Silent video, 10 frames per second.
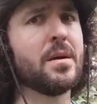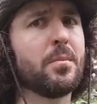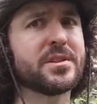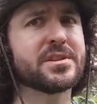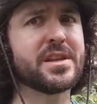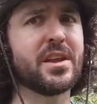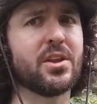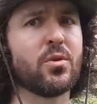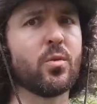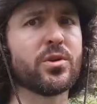but
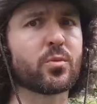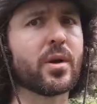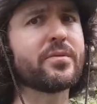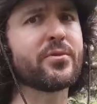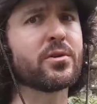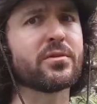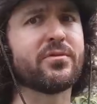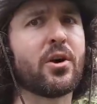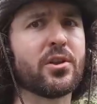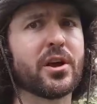still, when the ripe fruit are
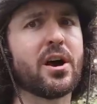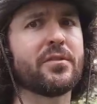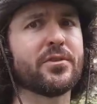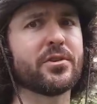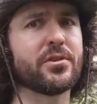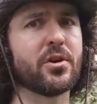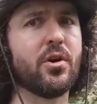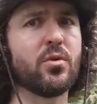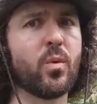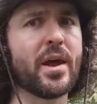falling off under their
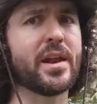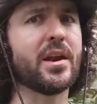own weight,